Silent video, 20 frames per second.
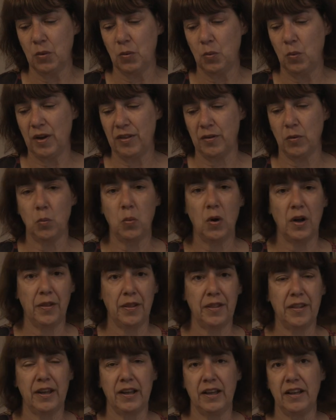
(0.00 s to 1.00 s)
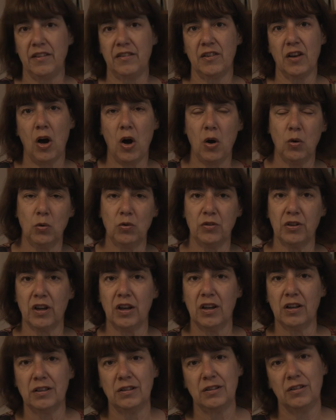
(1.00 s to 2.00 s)
whether one thing is
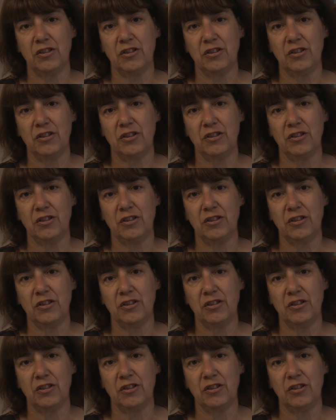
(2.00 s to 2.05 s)
older,